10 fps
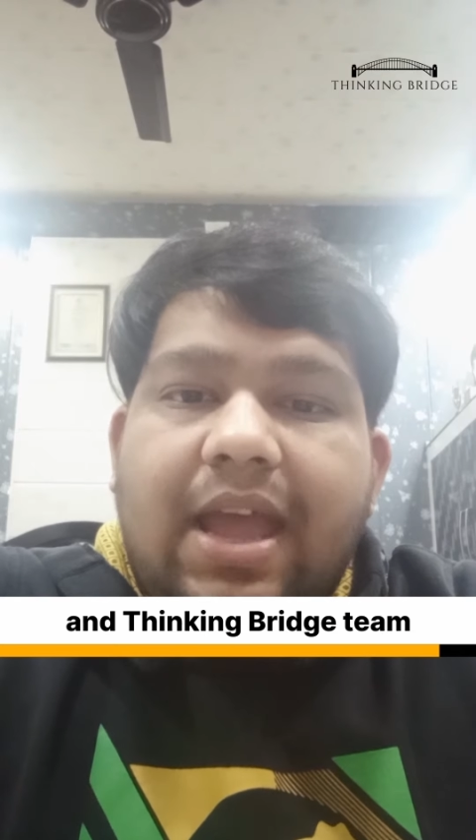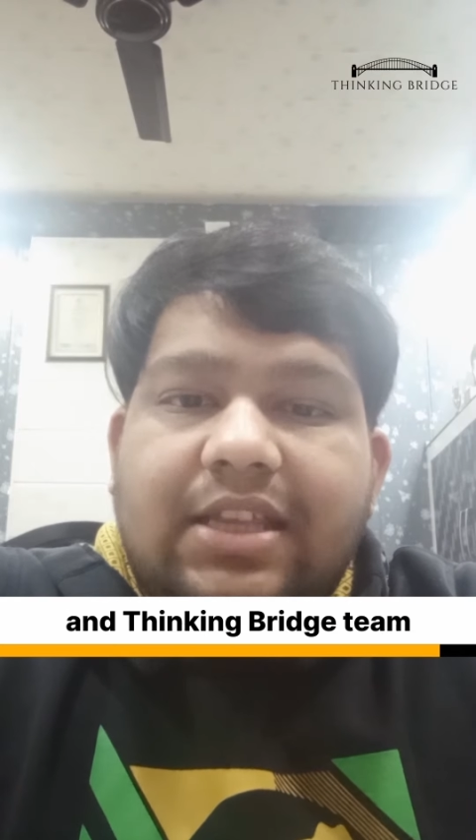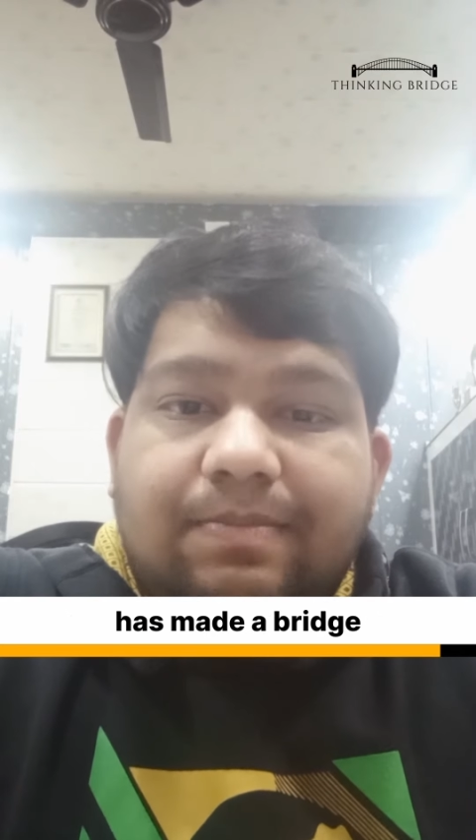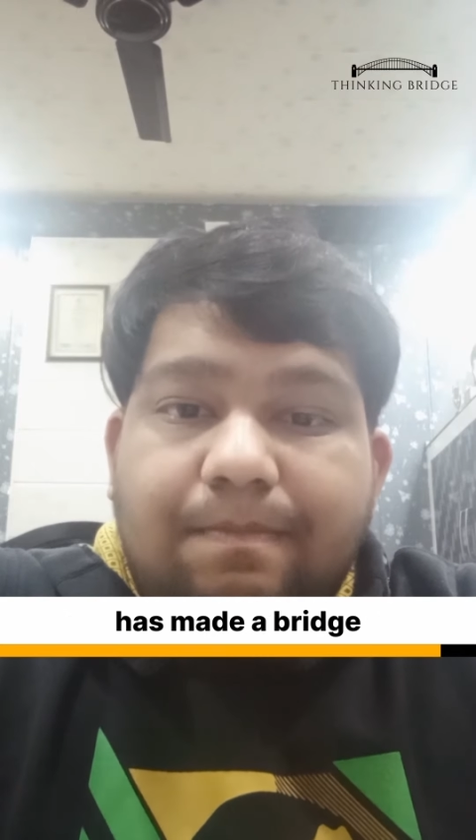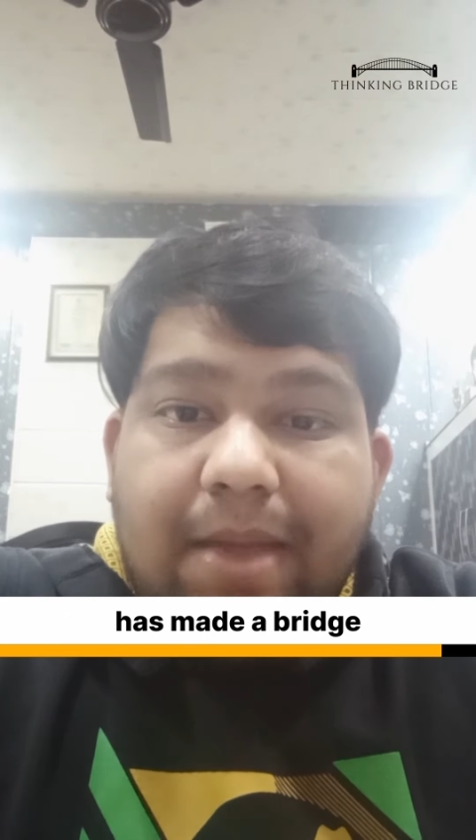
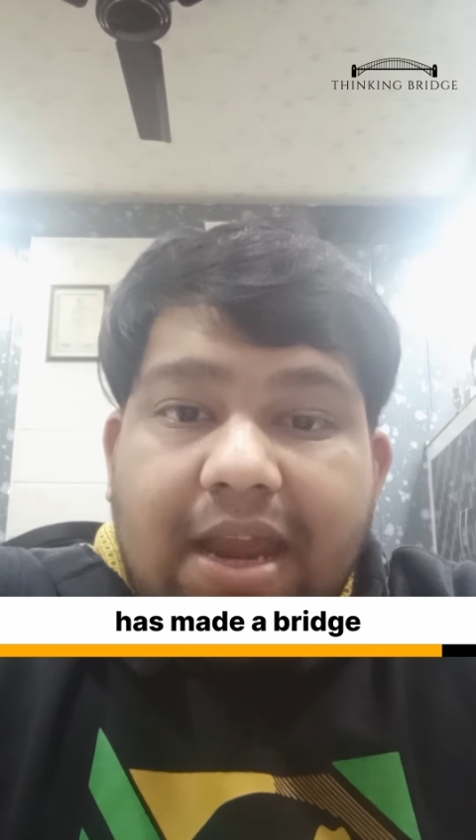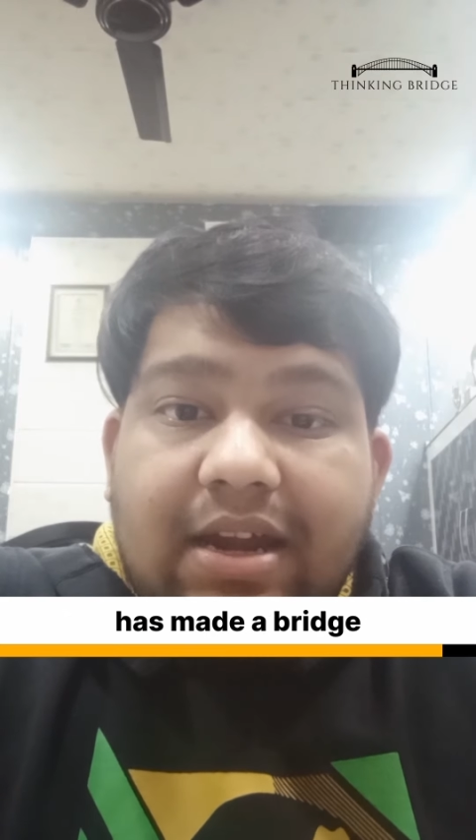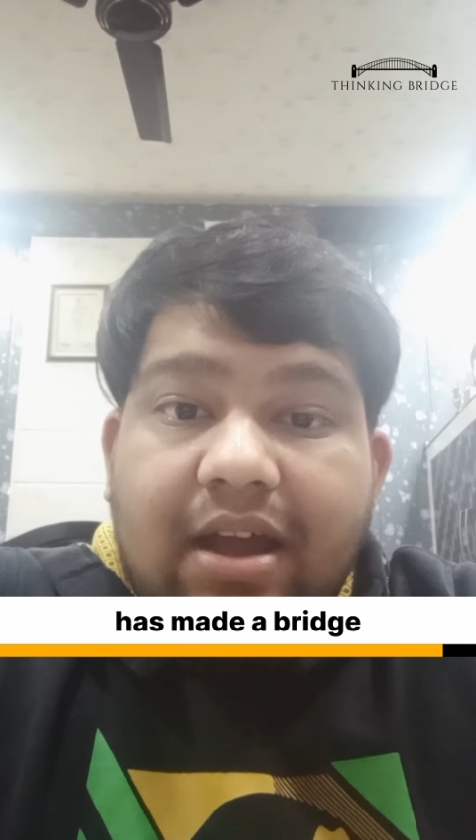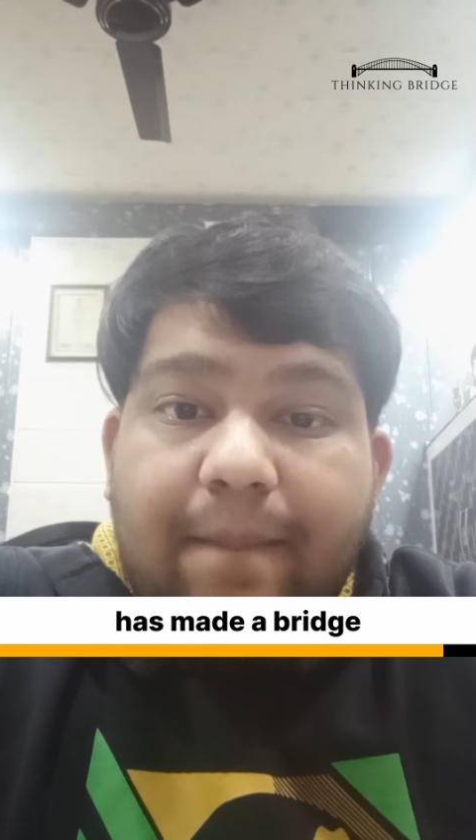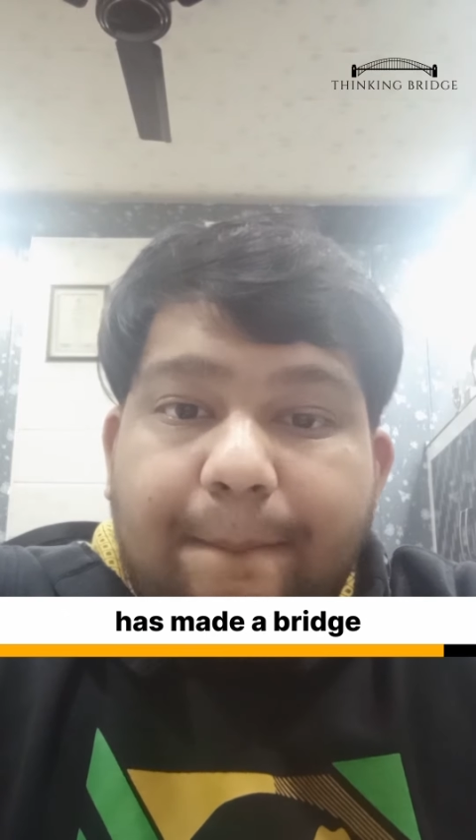has
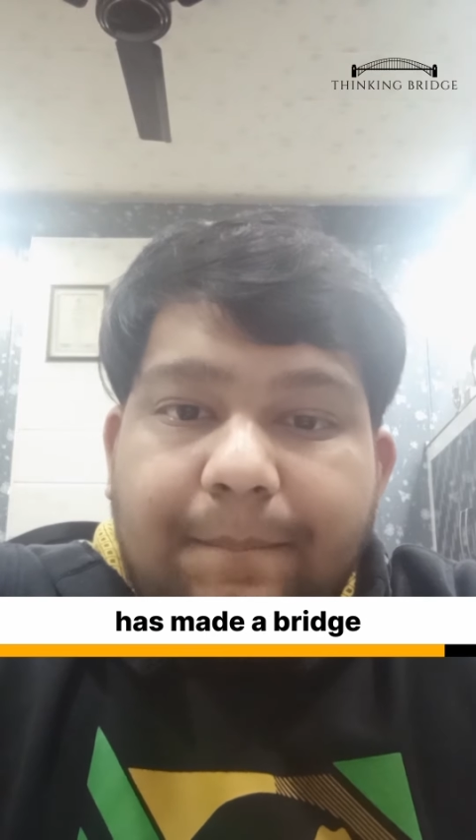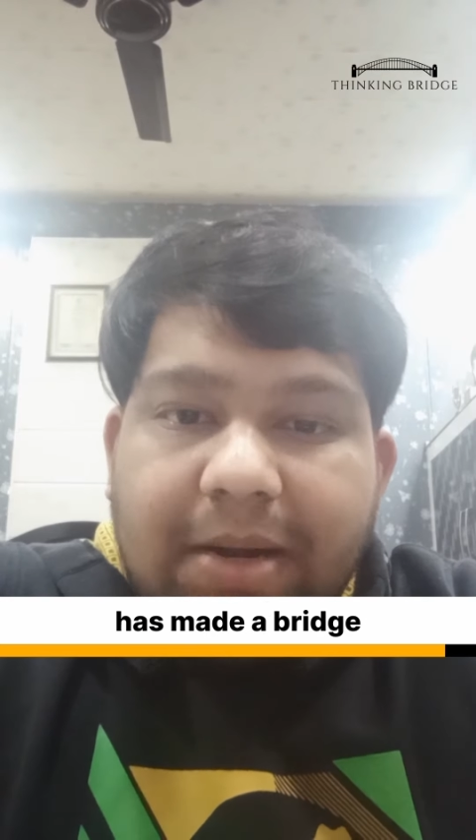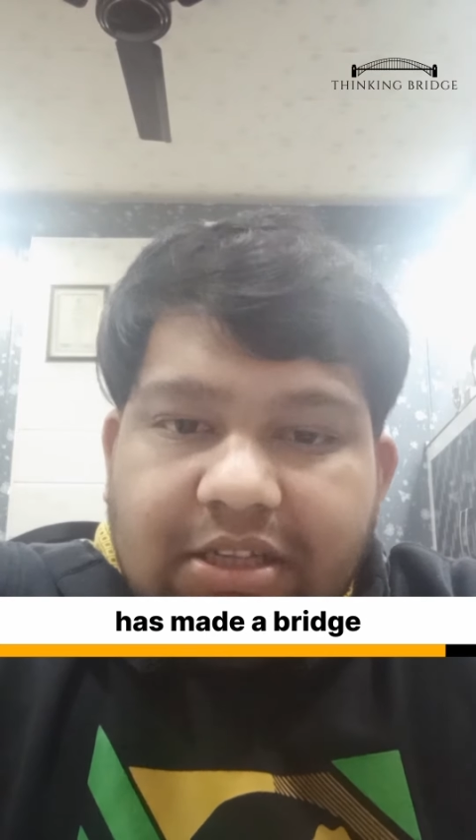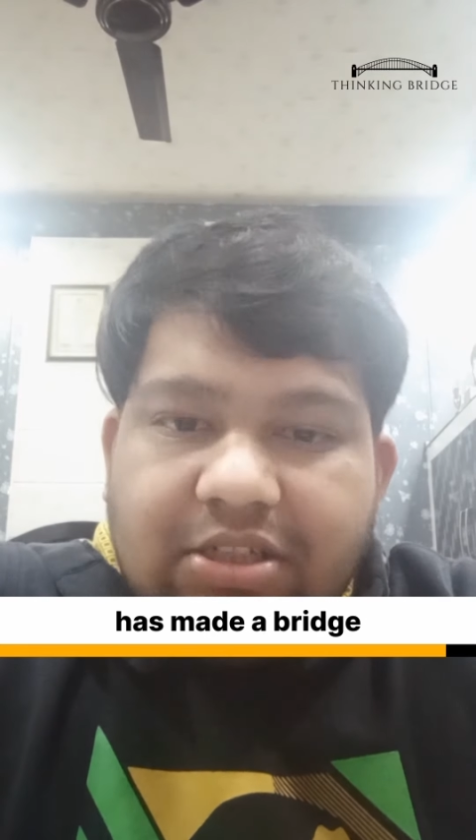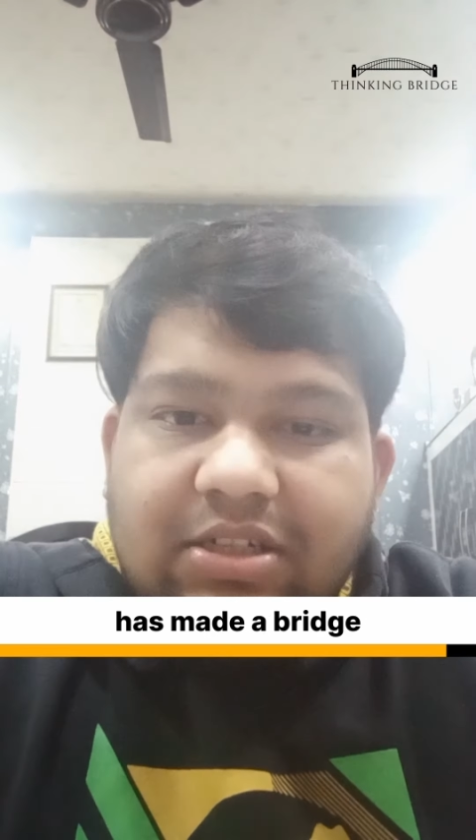made a
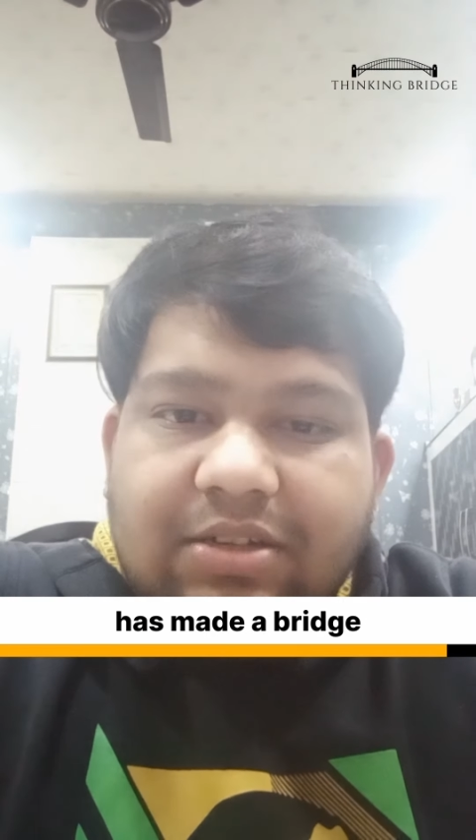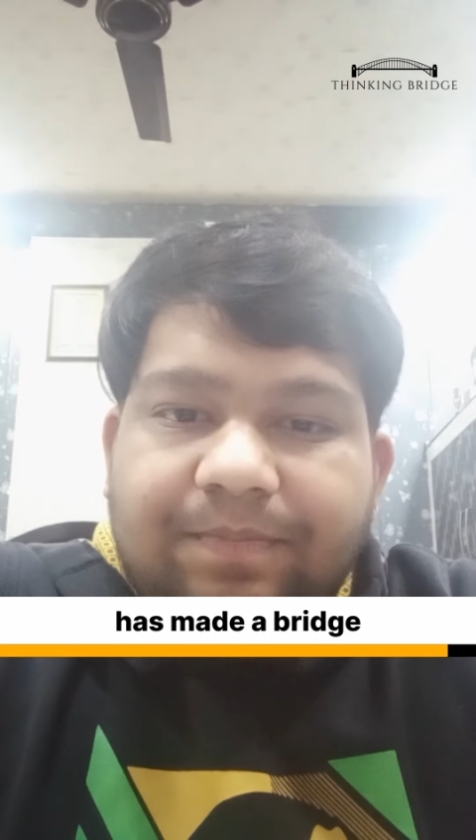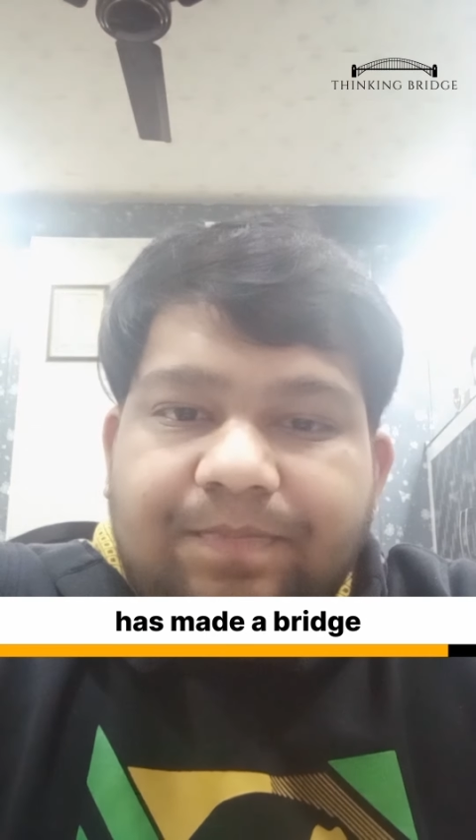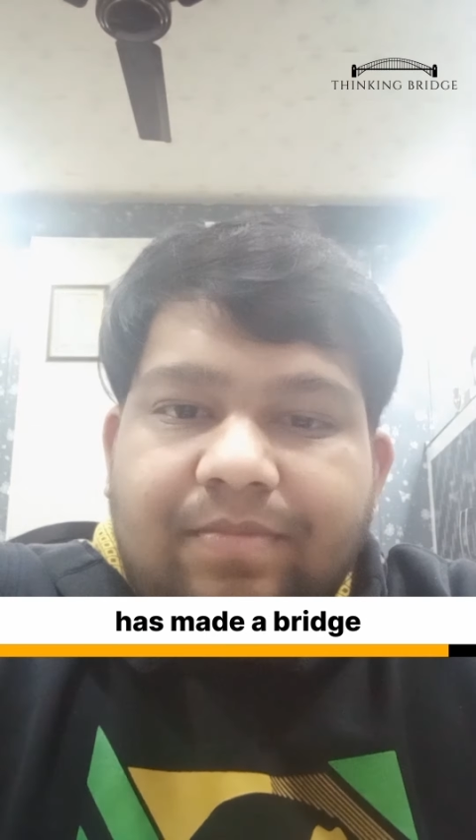bridge